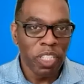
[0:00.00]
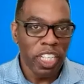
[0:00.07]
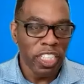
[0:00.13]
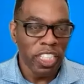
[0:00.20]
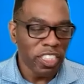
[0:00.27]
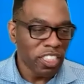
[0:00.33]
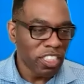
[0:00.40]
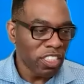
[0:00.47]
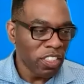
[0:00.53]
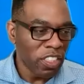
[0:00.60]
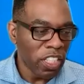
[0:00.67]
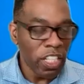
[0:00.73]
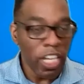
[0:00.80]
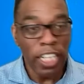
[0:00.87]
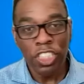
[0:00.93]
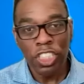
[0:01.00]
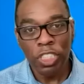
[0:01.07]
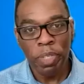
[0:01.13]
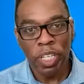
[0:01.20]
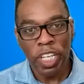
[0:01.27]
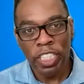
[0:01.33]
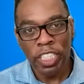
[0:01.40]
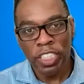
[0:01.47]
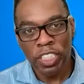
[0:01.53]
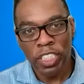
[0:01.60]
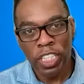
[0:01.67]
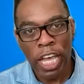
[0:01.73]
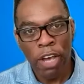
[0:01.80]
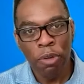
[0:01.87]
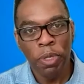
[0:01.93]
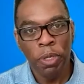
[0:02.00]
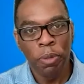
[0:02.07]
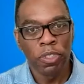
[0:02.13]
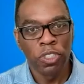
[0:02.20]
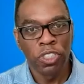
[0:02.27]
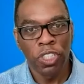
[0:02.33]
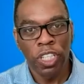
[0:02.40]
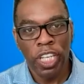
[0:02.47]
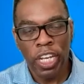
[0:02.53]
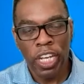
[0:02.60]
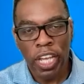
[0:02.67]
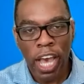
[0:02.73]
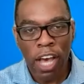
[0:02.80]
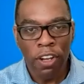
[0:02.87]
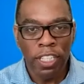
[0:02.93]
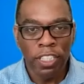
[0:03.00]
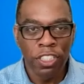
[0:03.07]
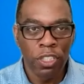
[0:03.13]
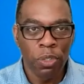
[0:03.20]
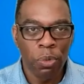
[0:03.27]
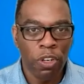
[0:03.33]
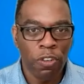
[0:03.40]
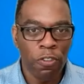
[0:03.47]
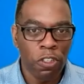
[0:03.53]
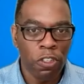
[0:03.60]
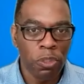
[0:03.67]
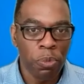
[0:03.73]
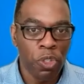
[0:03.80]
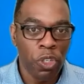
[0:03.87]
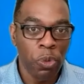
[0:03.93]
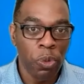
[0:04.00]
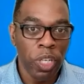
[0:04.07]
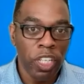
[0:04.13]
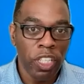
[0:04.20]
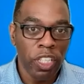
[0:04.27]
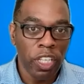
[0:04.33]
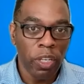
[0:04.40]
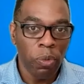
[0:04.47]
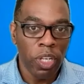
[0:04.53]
because not just because it's allowing people to get out into the workforce more quickly,